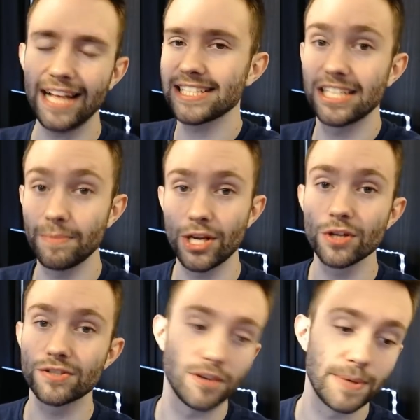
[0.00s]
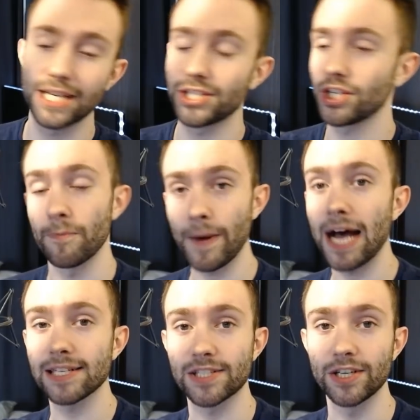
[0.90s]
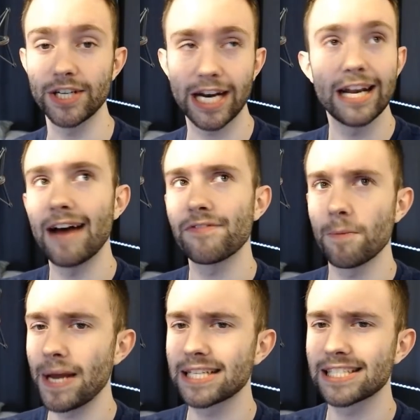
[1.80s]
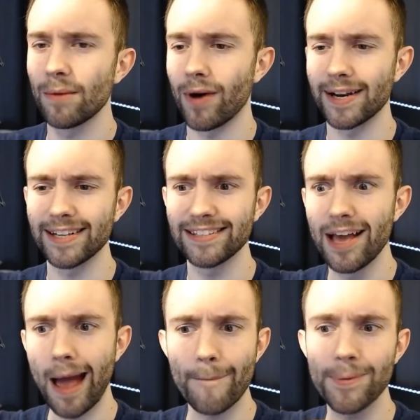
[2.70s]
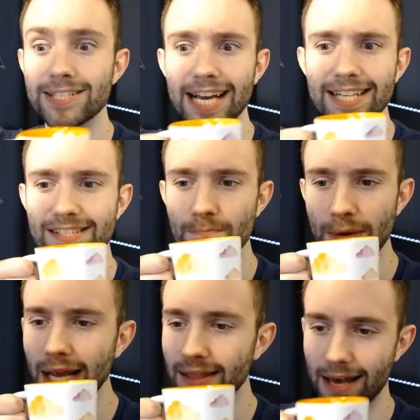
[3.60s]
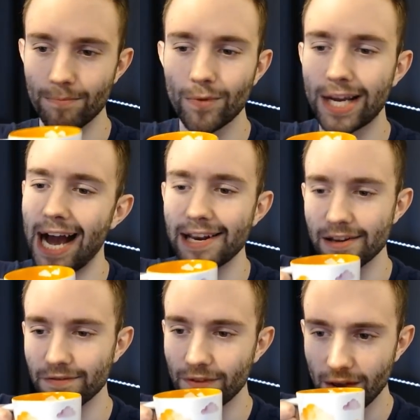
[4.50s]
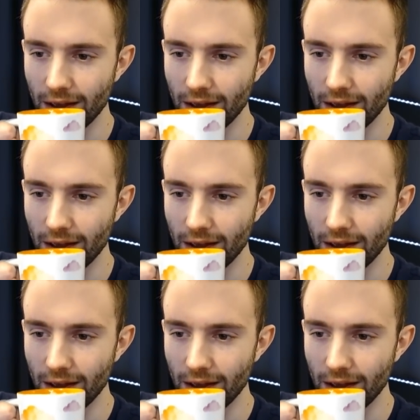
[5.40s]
Now, that's gonna be useful because you're an imposter. You're gonna have to pick someone and pretend to be them, kind of.